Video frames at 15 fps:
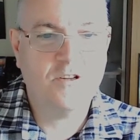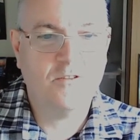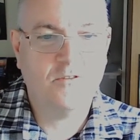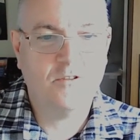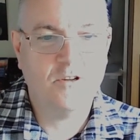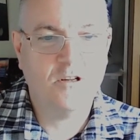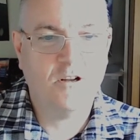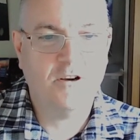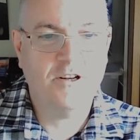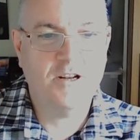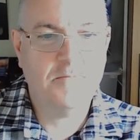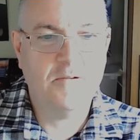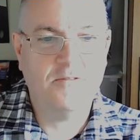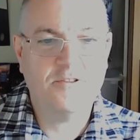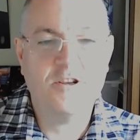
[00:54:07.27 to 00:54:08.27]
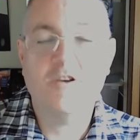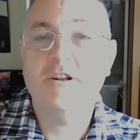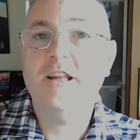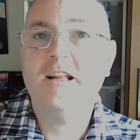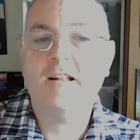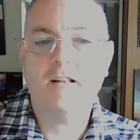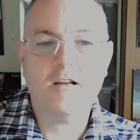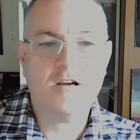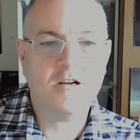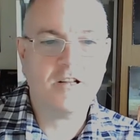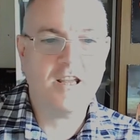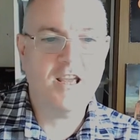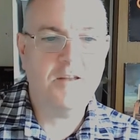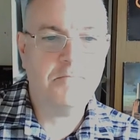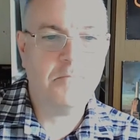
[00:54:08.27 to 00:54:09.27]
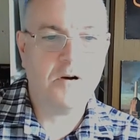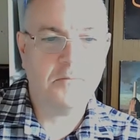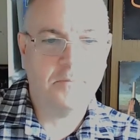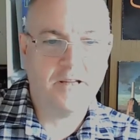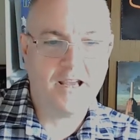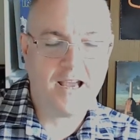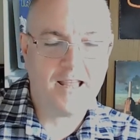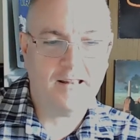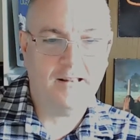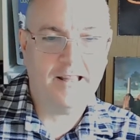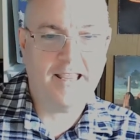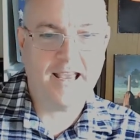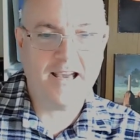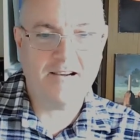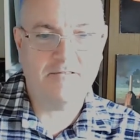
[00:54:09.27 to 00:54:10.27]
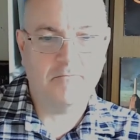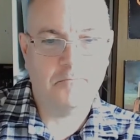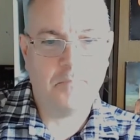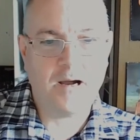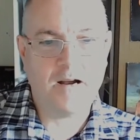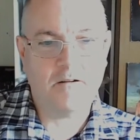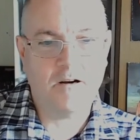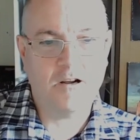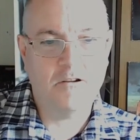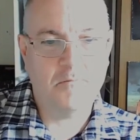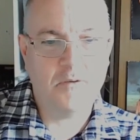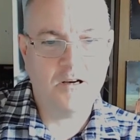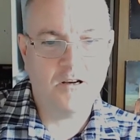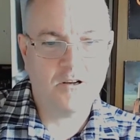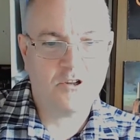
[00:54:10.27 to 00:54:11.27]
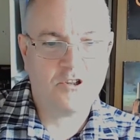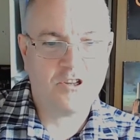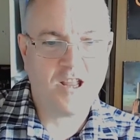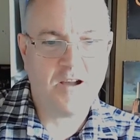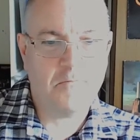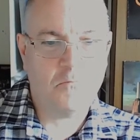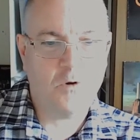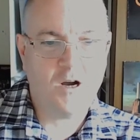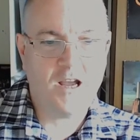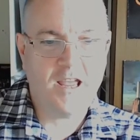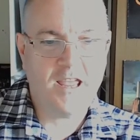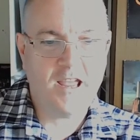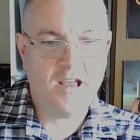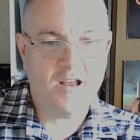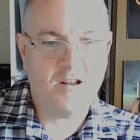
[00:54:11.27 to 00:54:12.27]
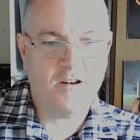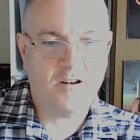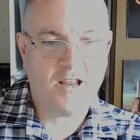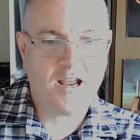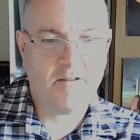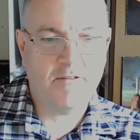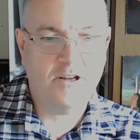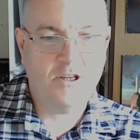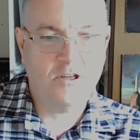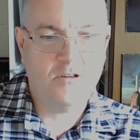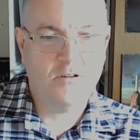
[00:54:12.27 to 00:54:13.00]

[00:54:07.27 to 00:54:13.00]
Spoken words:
lineup of Tony Clarkin, Bob Catley, Al Barrow, Mark Stanway, and Harry